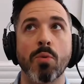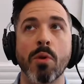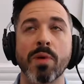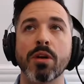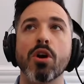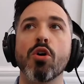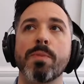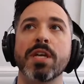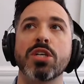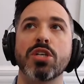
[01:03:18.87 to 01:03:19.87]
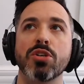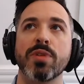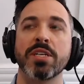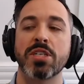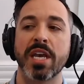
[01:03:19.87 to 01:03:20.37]
what we're hoping to
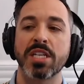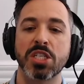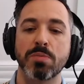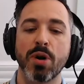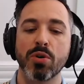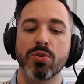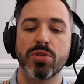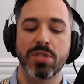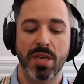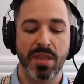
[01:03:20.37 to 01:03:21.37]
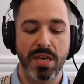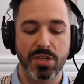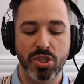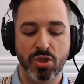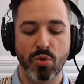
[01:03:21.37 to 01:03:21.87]
do is expose the
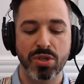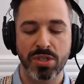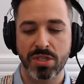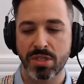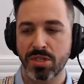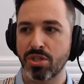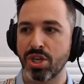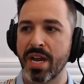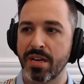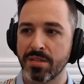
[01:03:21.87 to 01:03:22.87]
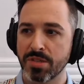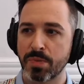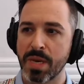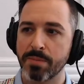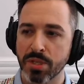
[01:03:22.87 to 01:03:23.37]
sources,
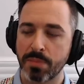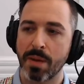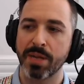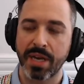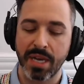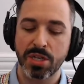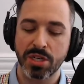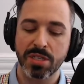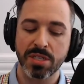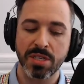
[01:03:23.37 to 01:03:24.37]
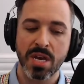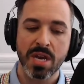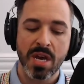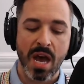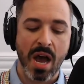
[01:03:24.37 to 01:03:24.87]
channels, people's publications,
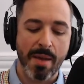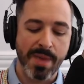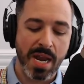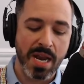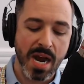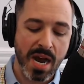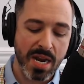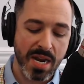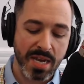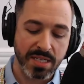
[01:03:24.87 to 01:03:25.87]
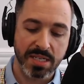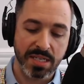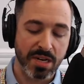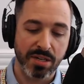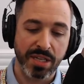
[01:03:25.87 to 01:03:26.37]
not
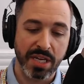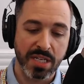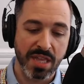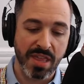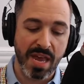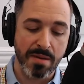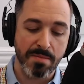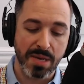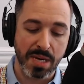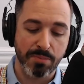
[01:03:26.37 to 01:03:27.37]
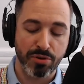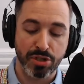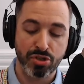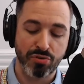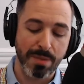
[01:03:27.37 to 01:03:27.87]
necessarily to then be
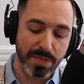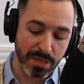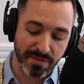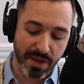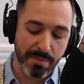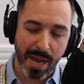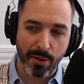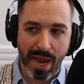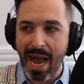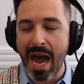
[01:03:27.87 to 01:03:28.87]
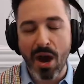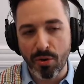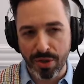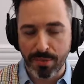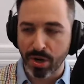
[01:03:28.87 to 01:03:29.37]
prescriptive about
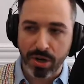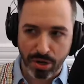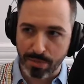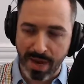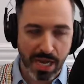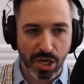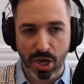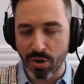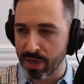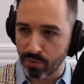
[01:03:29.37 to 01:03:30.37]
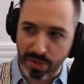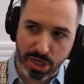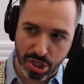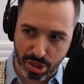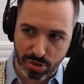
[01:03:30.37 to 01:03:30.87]
how the marketer might go and
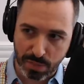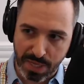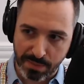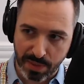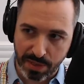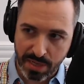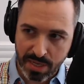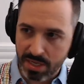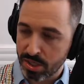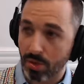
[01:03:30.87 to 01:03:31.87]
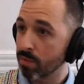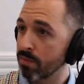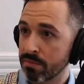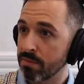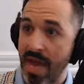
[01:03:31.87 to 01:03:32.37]
reach those people. So
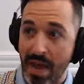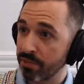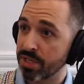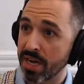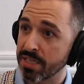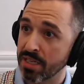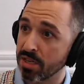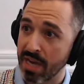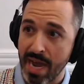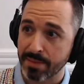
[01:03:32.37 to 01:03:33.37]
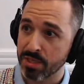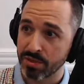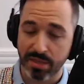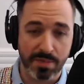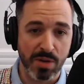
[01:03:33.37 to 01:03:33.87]
advertising could
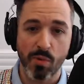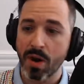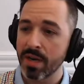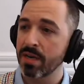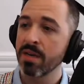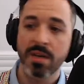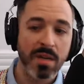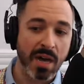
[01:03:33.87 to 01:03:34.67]
absolutely be one.